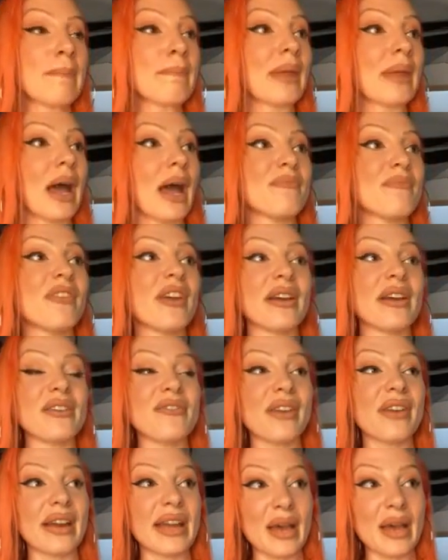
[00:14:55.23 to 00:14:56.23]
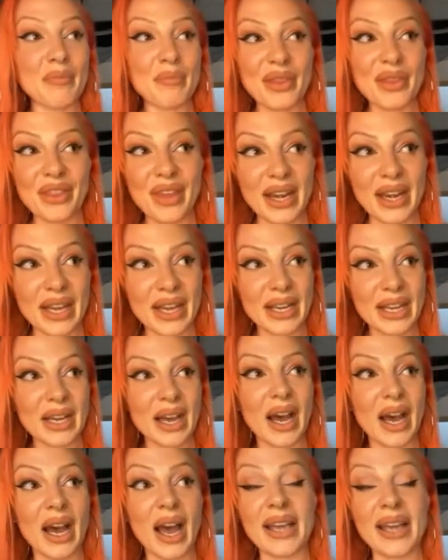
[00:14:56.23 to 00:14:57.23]
I'm very, very empathetic.
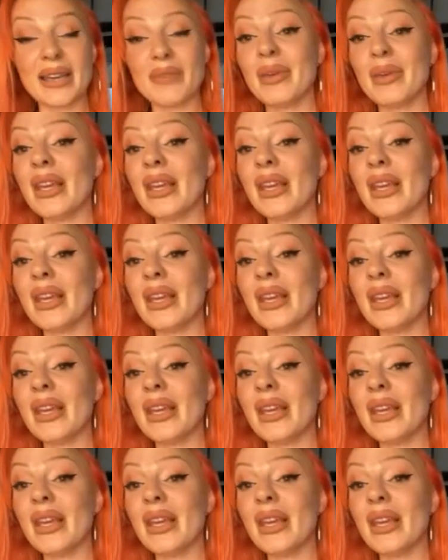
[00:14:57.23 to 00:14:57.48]
I can